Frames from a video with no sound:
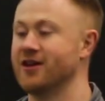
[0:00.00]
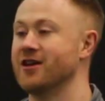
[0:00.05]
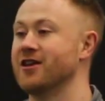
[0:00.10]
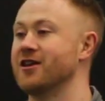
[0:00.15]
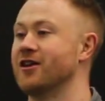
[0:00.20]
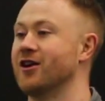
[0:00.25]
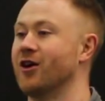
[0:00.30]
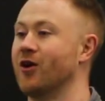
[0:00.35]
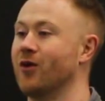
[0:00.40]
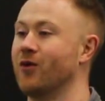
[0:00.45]

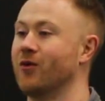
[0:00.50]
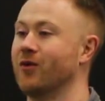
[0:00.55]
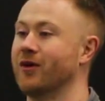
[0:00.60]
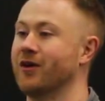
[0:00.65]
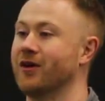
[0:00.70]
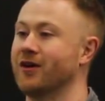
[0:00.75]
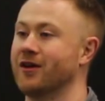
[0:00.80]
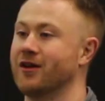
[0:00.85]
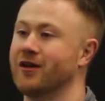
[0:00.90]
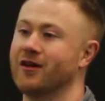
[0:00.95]
you know,
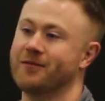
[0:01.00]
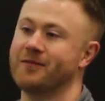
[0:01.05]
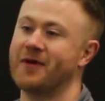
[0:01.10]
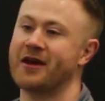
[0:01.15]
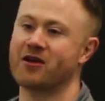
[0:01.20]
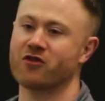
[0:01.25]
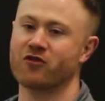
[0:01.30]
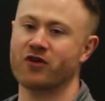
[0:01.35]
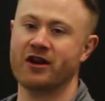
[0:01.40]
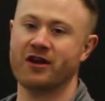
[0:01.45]

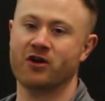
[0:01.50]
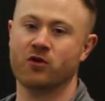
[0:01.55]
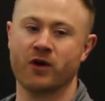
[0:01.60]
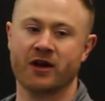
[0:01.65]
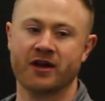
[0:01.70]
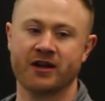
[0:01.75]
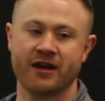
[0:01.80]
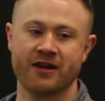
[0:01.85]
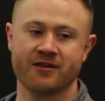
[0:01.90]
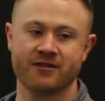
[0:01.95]
make a really
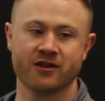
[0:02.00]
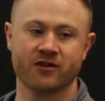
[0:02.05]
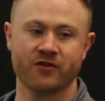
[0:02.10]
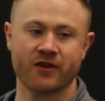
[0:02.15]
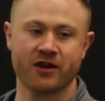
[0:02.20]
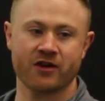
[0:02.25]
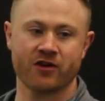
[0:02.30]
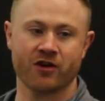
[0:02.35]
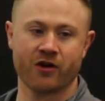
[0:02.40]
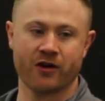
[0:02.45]
quick and easy
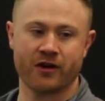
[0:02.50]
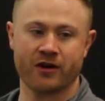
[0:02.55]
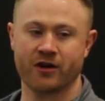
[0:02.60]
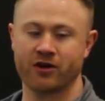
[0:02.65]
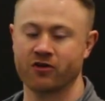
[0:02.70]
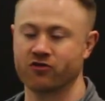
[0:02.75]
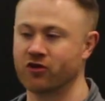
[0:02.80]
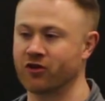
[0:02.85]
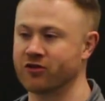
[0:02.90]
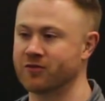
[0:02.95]
green curry.
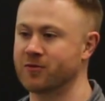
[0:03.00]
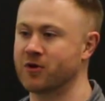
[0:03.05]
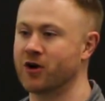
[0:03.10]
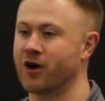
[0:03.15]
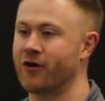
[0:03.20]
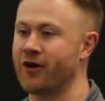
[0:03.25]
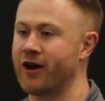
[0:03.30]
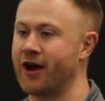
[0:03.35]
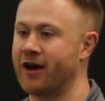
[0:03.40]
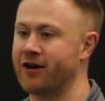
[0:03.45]
Throw some
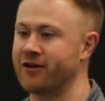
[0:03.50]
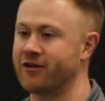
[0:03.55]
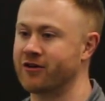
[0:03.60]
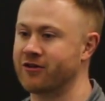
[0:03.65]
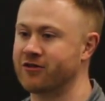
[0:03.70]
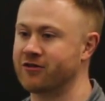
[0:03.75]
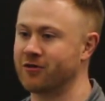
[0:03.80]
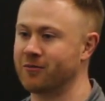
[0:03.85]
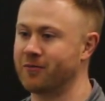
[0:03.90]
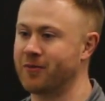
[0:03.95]

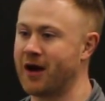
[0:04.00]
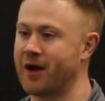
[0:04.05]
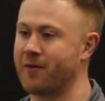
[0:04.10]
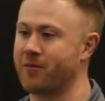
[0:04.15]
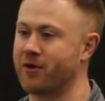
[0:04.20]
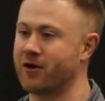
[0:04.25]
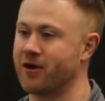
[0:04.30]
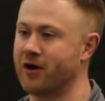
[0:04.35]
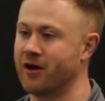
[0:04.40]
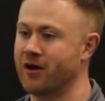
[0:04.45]
coriander, some
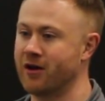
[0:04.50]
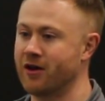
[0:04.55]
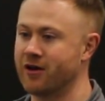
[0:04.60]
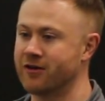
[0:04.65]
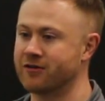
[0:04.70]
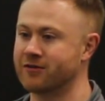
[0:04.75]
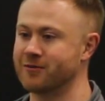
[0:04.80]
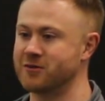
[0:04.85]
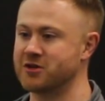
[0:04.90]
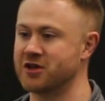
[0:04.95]
pepper,
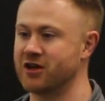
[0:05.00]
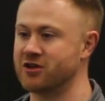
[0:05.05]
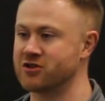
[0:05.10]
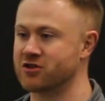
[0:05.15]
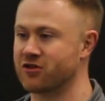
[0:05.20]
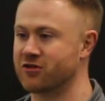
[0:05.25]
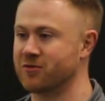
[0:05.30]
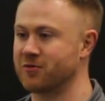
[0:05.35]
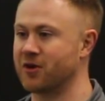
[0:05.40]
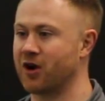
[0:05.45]
some
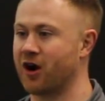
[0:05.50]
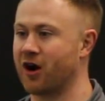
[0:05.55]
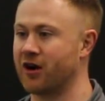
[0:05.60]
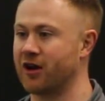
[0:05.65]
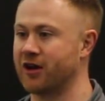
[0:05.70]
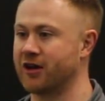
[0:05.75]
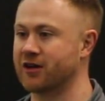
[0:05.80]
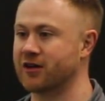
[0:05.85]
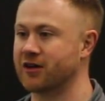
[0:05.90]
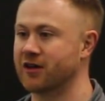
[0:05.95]
ginger, some
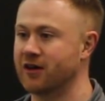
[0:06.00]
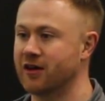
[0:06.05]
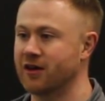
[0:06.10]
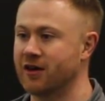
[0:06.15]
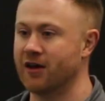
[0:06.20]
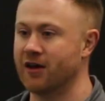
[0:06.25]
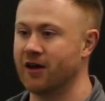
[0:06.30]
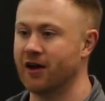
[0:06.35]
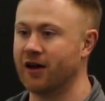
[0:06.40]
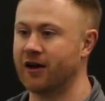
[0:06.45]
garlic,
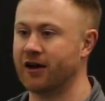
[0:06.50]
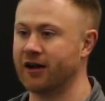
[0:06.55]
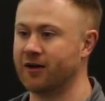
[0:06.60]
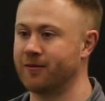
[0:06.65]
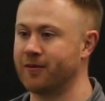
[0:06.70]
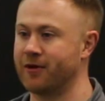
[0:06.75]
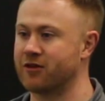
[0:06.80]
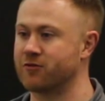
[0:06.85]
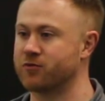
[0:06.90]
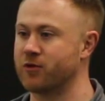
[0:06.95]
a little
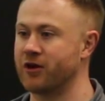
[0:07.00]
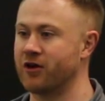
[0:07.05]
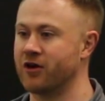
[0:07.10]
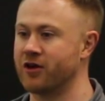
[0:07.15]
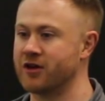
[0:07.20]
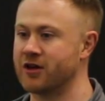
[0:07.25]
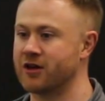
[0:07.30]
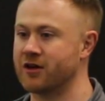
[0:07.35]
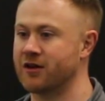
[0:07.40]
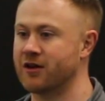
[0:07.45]
bit of spring
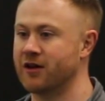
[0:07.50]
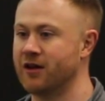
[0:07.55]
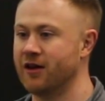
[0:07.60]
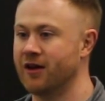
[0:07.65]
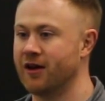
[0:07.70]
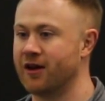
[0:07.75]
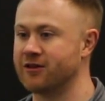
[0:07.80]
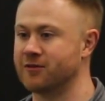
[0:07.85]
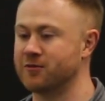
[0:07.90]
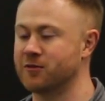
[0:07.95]
onion,
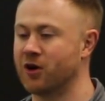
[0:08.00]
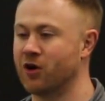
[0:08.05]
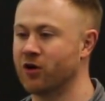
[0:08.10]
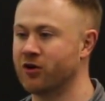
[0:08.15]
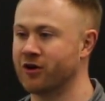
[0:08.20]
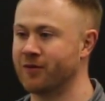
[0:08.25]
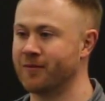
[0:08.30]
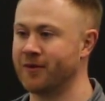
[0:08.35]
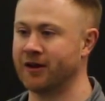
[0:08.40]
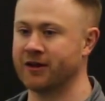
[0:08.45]
and some
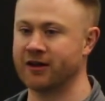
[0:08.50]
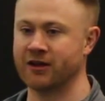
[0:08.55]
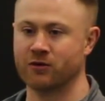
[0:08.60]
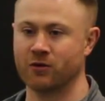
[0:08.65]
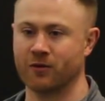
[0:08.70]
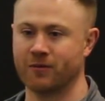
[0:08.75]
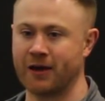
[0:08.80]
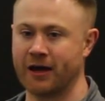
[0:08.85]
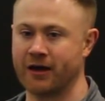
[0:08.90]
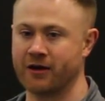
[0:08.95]
coconut milk
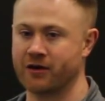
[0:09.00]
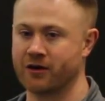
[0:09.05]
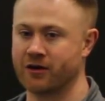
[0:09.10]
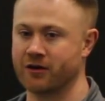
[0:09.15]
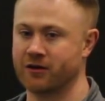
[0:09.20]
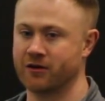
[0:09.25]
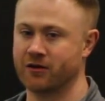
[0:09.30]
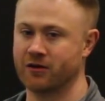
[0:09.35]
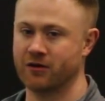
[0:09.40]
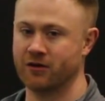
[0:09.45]
into a
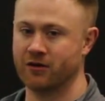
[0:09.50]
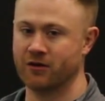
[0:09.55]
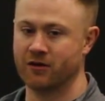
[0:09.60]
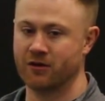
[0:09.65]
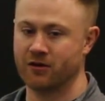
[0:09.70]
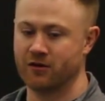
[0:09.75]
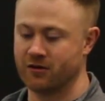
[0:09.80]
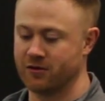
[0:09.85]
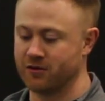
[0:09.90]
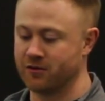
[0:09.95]
blender.
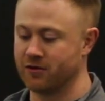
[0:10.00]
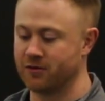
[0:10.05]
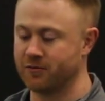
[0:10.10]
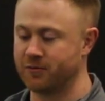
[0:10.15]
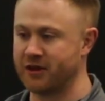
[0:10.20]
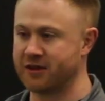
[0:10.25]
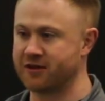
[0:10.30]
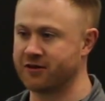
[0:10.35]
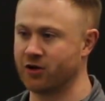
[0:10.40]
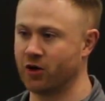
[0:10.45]

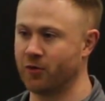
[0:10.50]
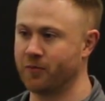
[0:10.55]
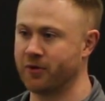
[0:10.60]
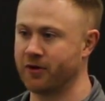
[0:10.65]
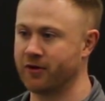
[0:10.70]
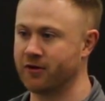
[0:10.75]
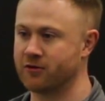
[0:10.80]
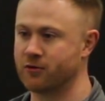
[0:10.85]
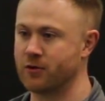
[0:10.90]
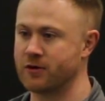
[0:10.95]
Blitz it
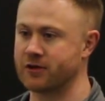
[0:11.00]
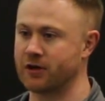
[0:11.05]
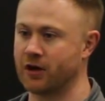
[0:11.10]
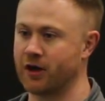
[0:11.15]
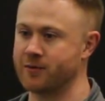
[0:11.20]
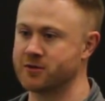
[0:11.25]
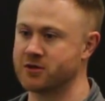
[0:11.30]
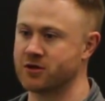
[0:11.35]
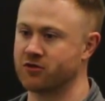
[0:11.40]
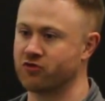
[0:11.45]
up, squeeze the
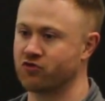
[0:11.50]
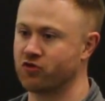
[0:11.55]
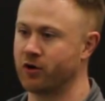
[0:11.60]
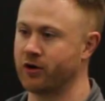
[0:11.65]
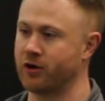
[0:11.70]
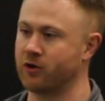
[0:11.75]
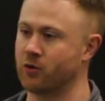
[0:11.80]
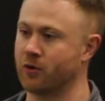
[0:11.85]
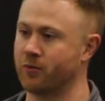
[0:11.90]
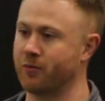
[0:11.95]
lime juice, throw
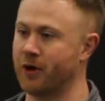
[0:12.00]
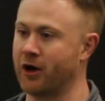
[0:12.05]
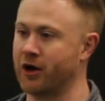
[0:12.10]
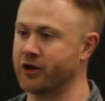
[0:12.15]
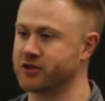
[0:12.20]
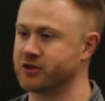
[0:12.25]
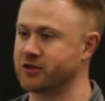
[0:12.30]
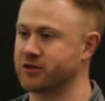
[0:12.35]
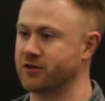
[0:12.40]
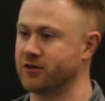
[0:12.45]
it into a
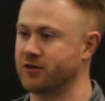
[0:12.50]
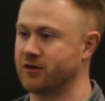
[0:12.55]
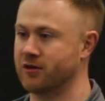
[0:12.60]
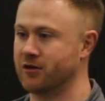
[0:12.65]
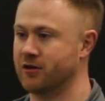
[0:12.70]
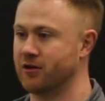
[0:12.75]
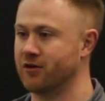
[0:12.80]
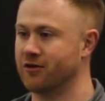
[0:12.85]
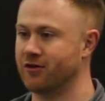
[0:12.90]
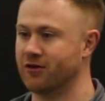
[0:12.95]
pot,
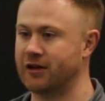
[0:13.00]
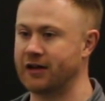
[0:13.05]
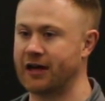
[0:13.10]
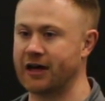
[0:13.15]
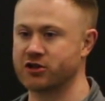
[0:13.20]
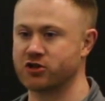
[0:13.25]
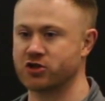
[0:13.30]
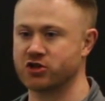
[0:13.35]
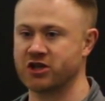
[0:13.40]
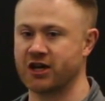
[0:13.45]

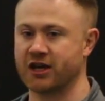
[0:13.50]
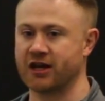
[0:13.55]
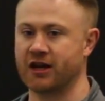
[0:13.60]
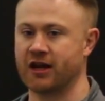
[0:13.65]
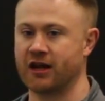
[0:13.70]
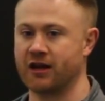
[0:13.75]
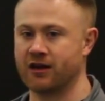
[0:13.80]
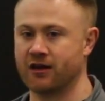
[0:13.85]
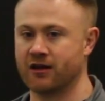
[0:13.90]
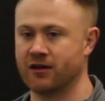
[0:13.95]
lash your chicken
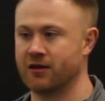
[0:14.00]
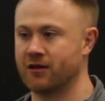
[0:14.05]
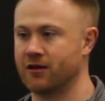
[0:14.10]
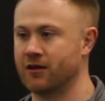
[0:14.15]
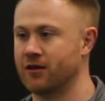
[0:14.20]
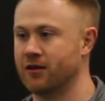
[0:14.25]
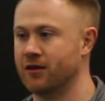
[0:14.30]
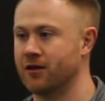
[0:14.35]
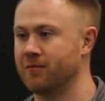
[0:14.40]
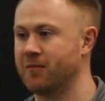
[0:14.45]
in,
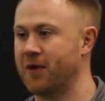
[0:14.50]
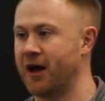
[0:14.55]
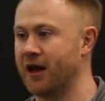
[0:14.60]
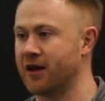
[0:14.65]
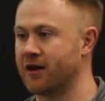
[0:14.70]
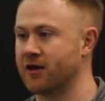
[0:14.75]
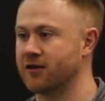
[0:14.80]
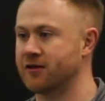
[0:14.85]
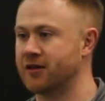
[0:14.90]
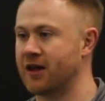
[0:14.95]

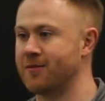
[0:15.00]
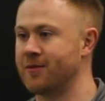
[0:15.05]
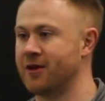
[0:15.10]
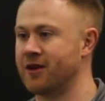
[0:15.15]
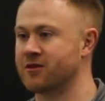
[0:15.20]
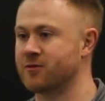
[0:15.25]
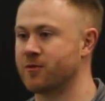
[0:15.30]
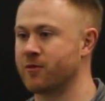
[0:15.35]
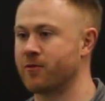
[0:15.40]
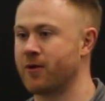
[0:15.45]
bang. 10
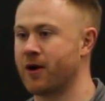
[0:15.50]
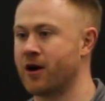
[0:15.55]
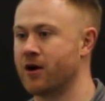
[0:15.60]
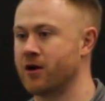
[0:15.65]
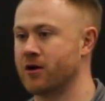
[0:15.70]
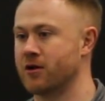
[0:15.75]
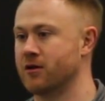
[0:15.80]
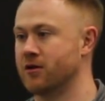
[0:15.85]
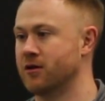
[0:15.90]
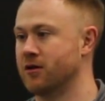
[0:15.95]
minutes to
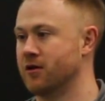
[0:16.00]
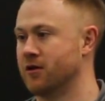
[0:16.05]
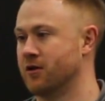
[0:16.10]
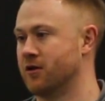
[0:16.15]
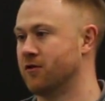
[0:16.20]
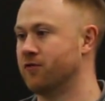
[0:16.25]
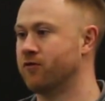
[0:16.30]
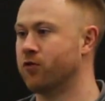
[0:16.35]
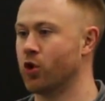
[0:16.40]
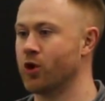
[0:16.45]
prepare,
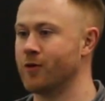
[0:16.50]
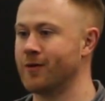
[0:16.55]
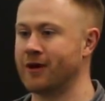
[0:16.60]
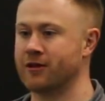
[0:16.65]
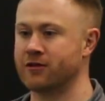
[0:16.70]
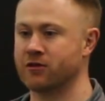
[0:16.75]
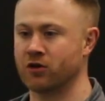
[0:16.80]
40 minutes